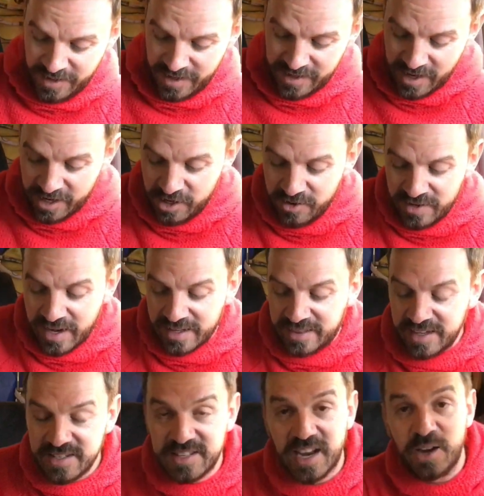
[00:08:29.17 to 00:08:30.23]
Now you can get
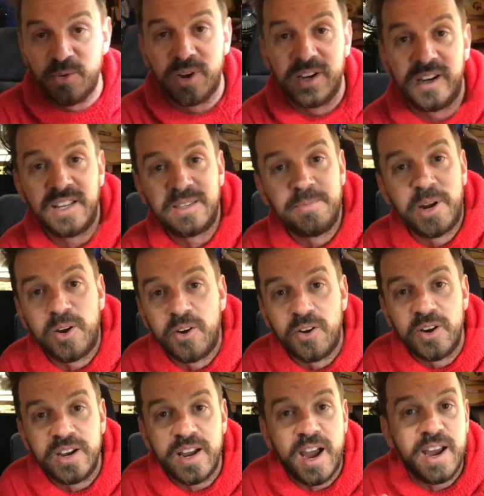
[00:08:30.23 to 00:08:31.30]
these anywhere. You can get them at
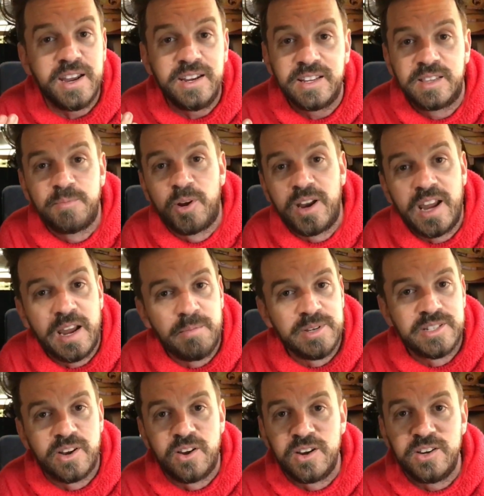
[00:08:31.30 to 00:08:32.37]
REI, you can get them on
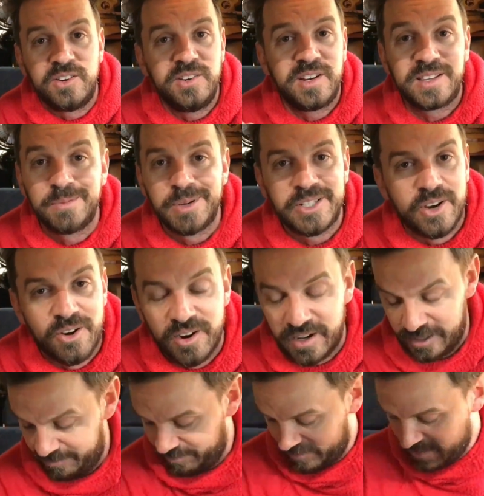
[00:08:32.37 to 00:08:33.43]
Amazon, you can get them at
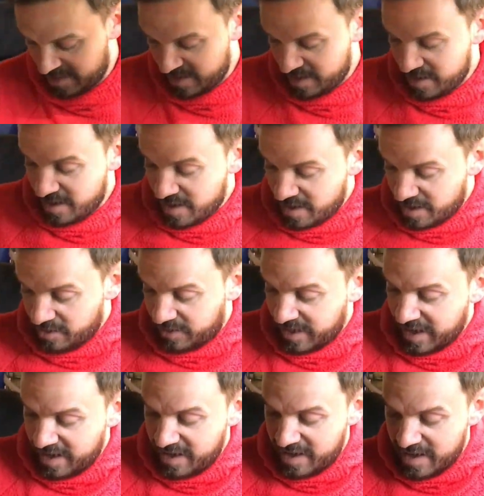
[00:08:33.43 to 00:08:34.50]
Target.
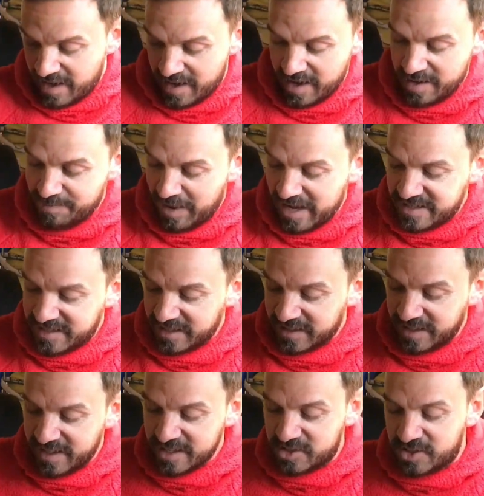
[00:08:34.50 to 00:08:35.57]
Okay, and
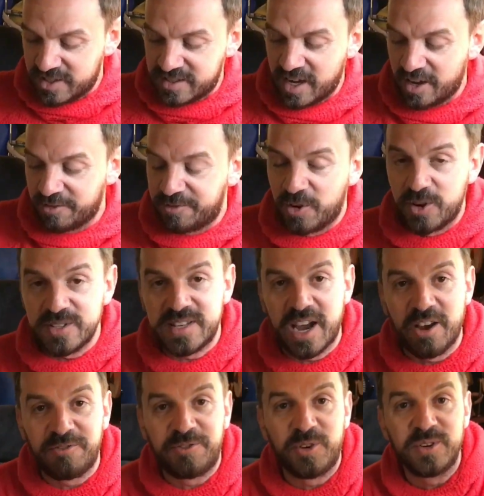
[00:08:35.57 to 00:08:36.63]
basically this just kind of folds
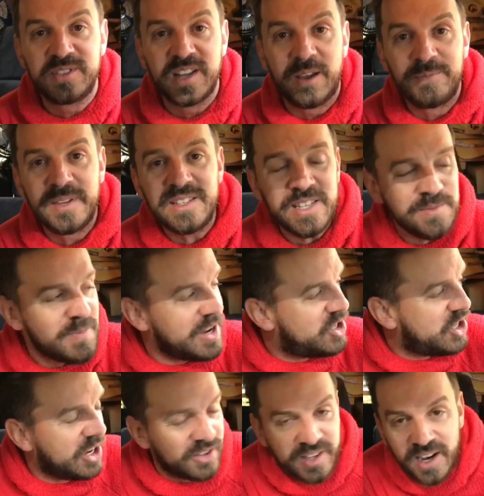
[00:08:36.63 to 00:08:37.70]
out, folds up. This is my
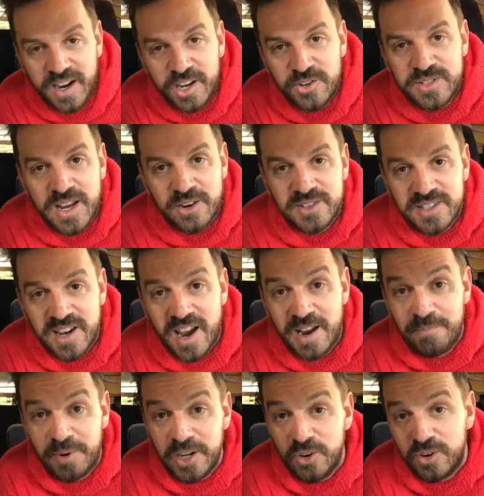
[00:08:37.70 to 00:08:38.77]
chair that I use
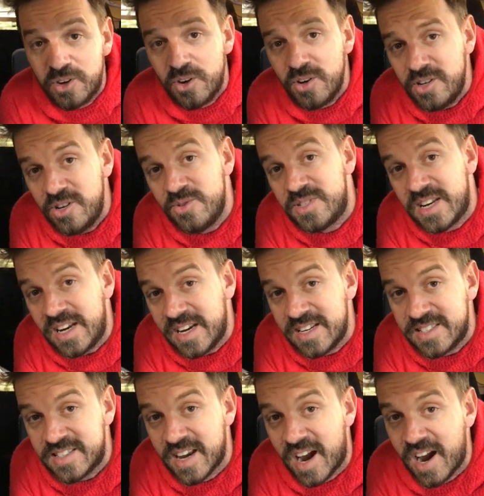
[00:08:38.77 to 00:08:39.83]
outside, but you could use it
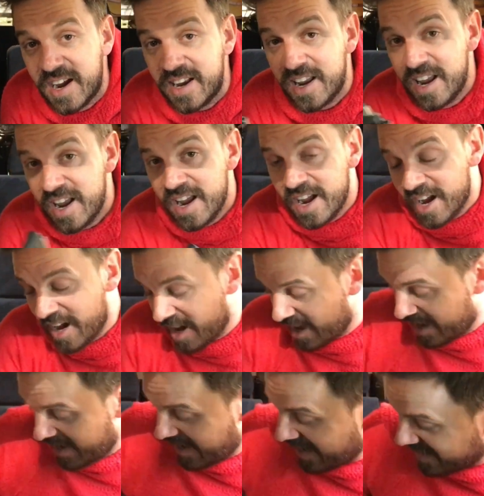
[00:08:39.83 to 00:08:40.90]
inside
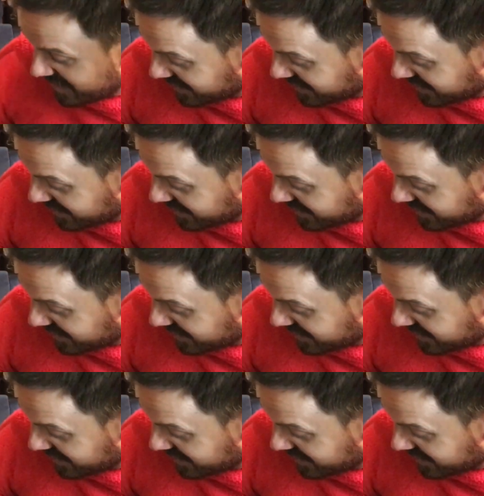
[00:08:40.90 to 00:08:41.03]
in the